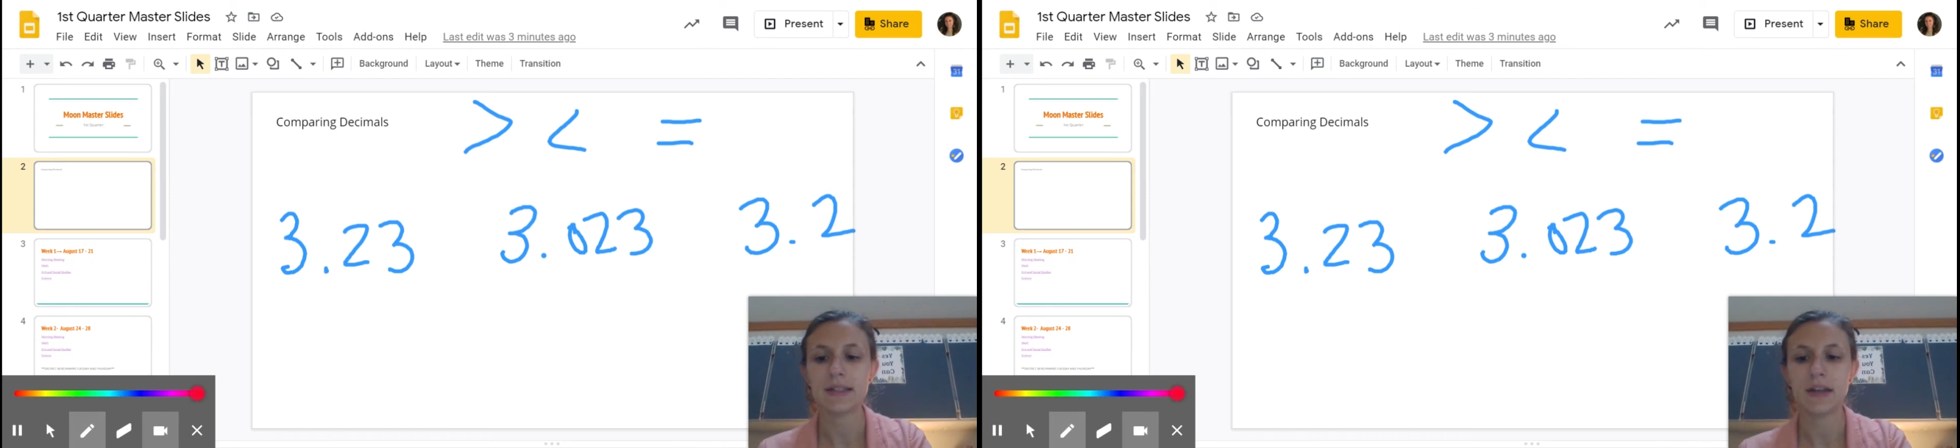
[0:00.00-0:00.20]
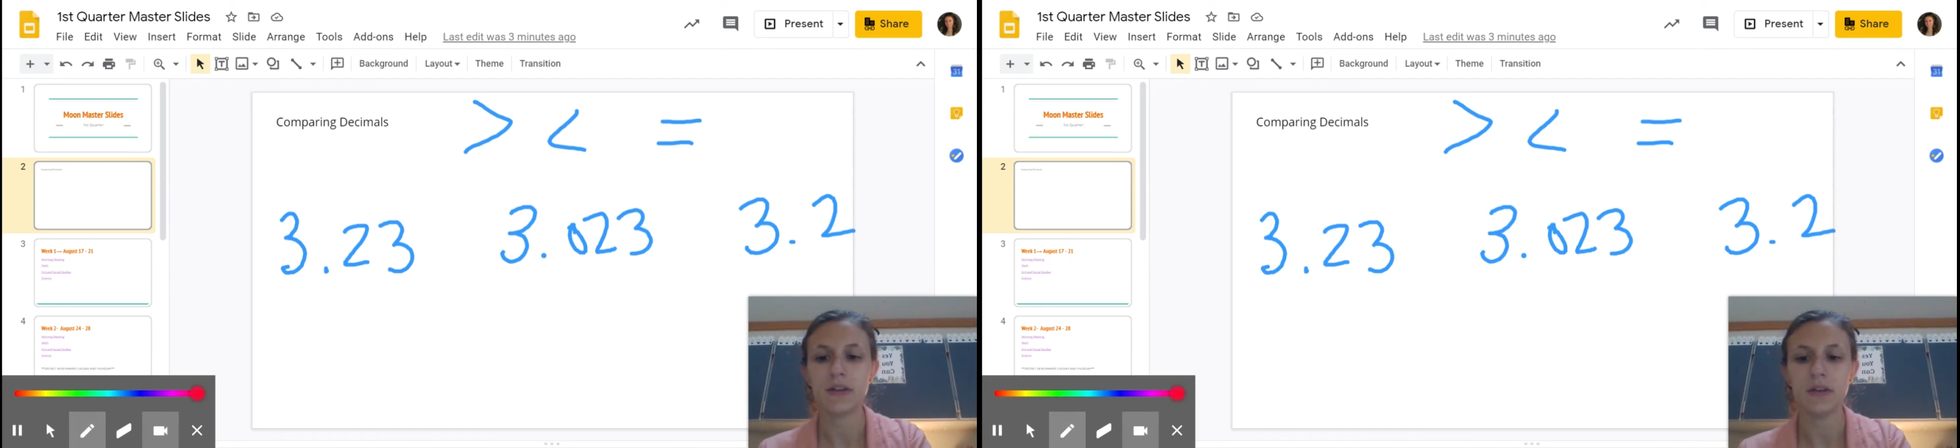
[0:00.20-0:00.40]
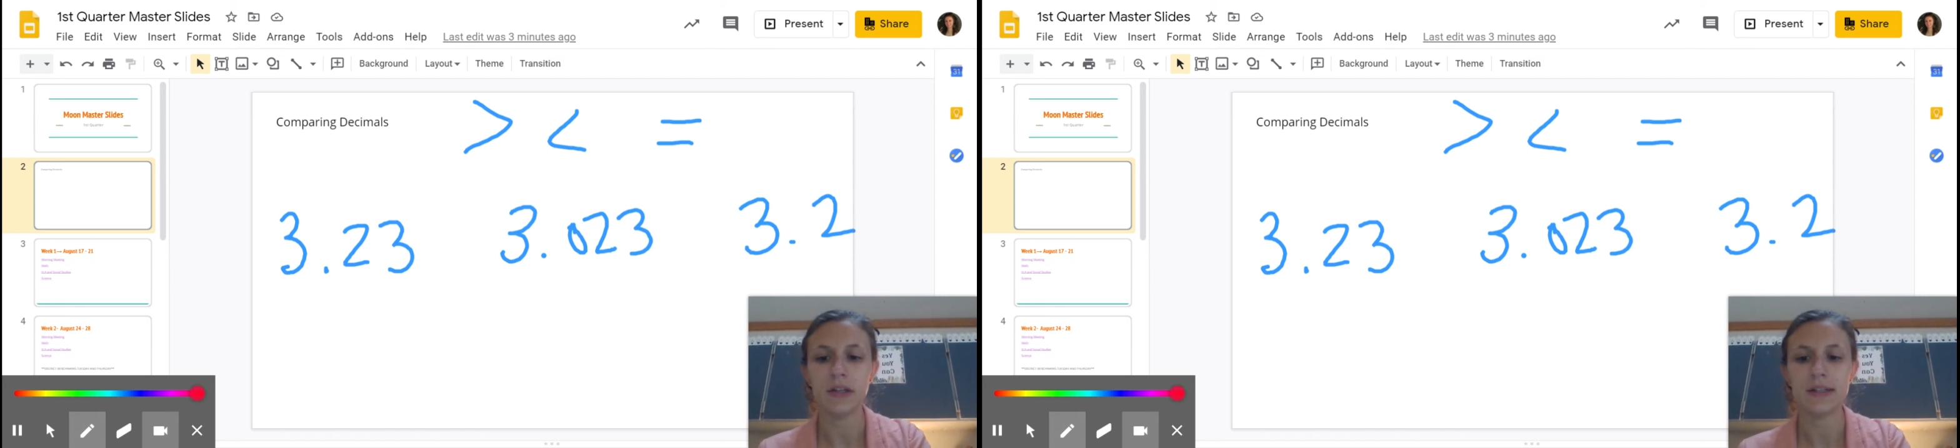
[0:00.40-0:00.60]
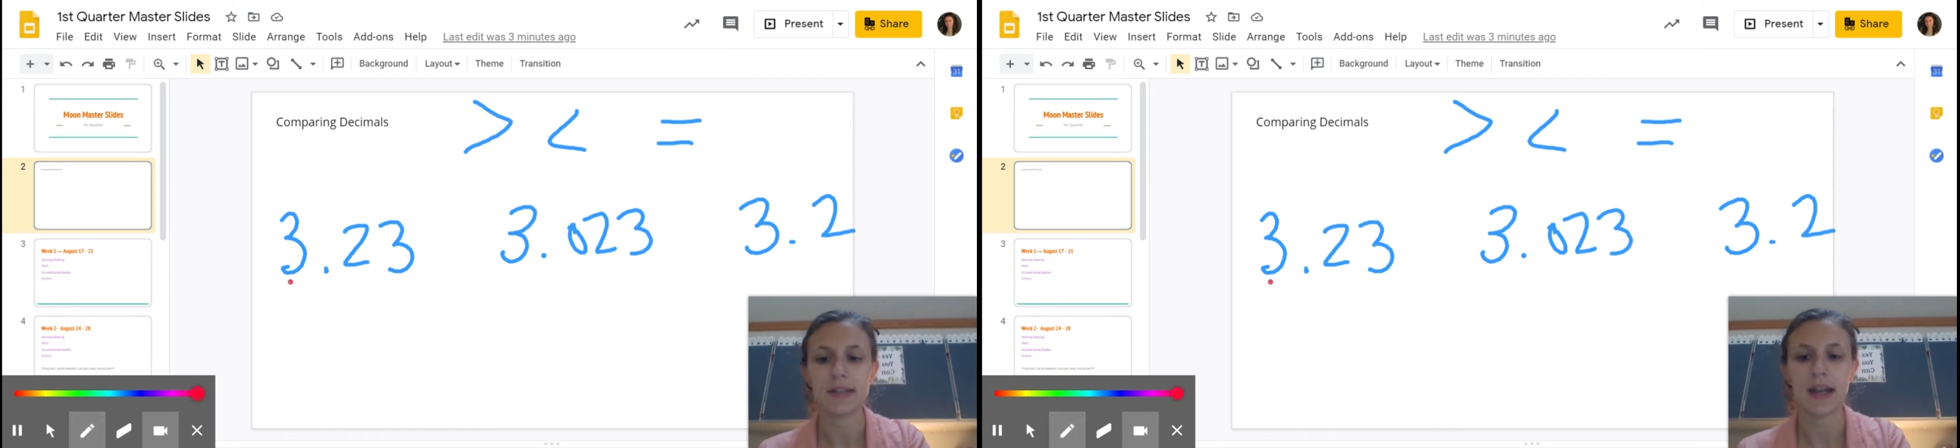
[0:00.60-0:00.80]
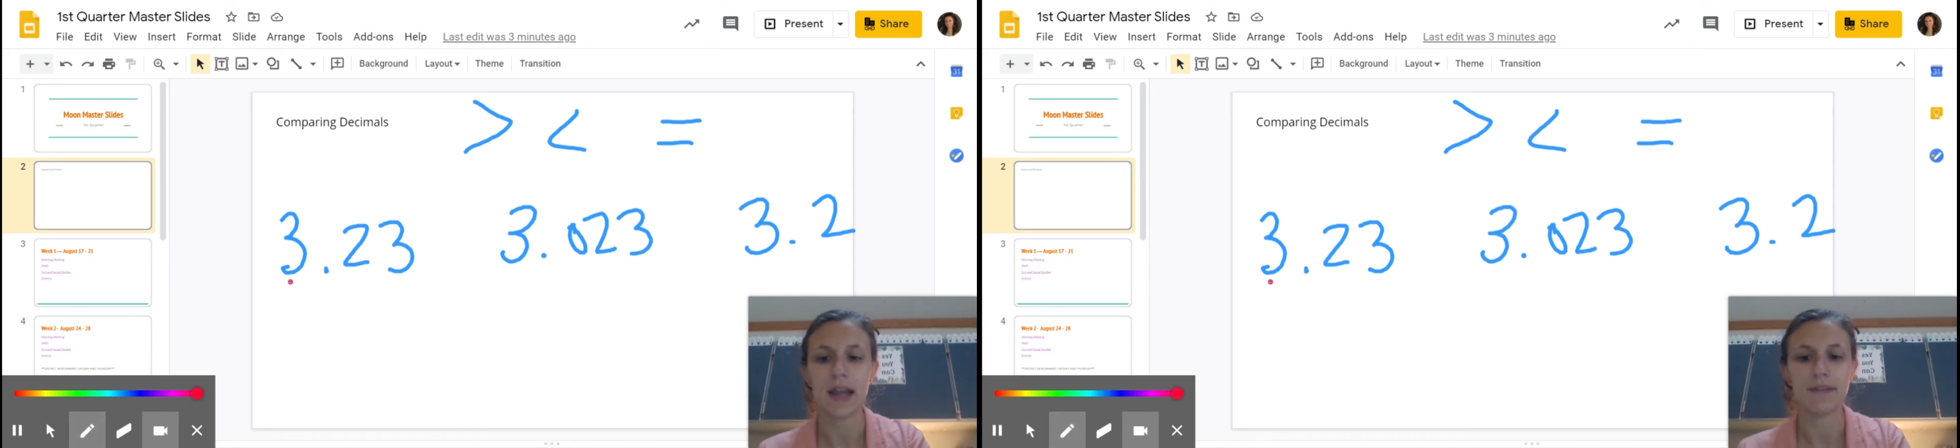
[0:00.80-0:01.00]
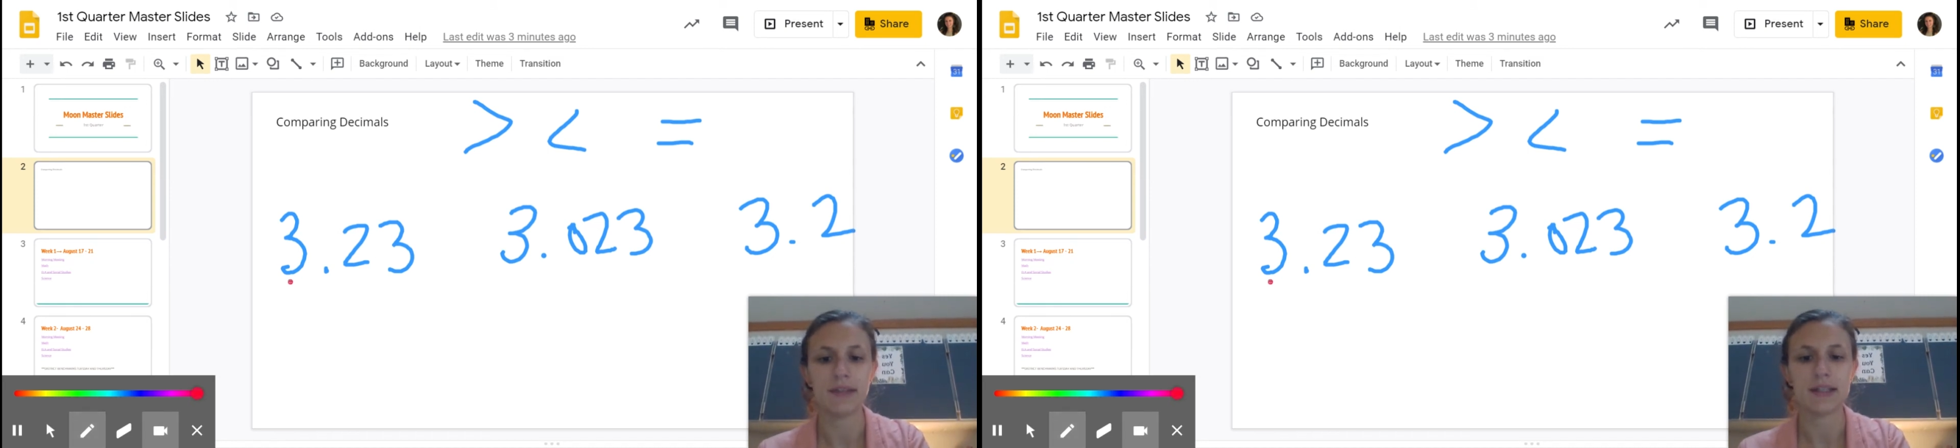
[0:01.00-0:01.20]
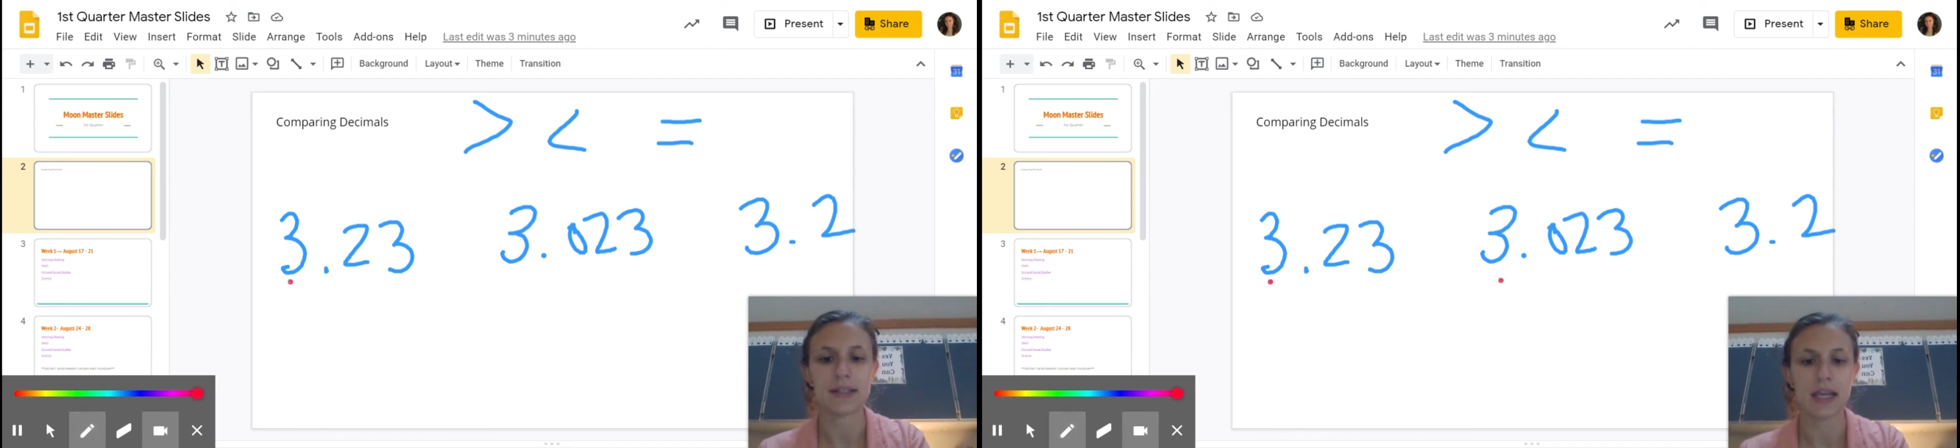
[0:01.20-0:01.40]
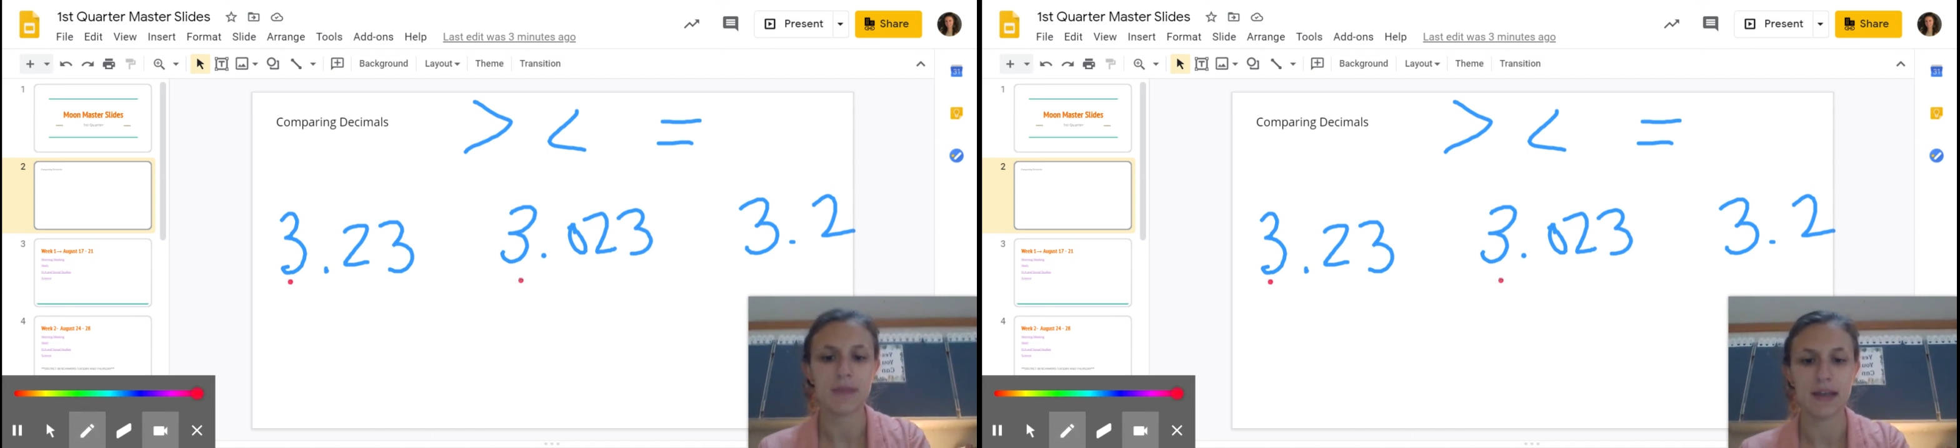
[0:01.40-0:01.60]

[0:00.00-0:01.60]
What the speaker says: I notice that I have the same